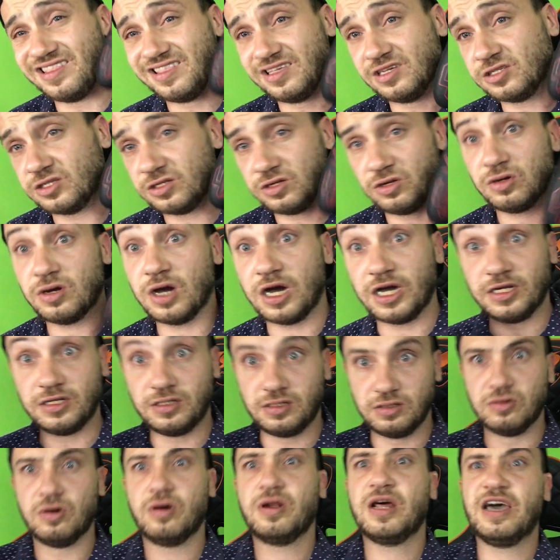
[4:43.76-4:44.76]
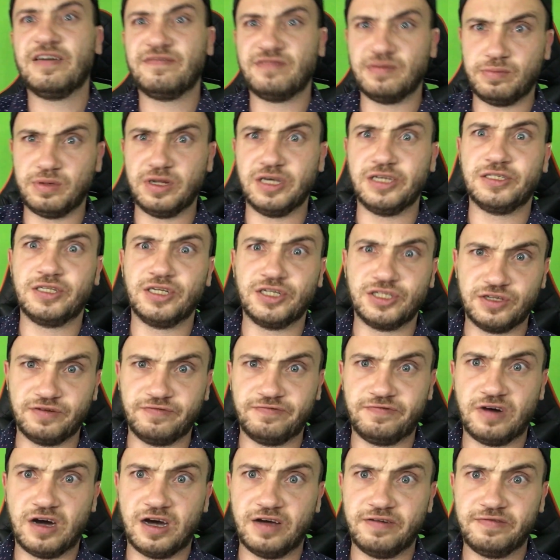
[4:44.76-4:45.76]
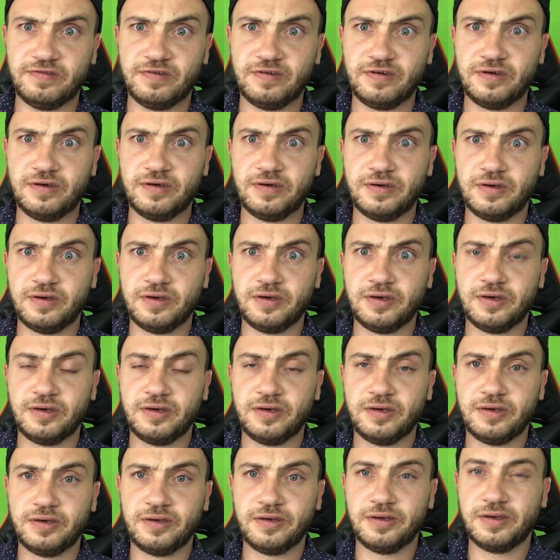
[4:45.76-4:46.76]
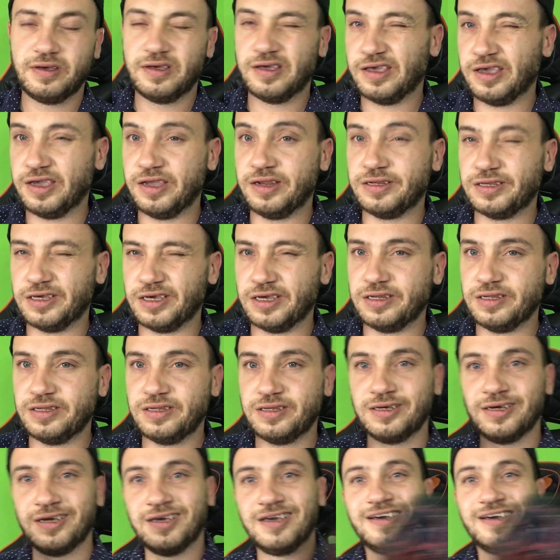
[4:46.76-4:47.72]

this look. I do not have a PlayStation 5. Hint, hint.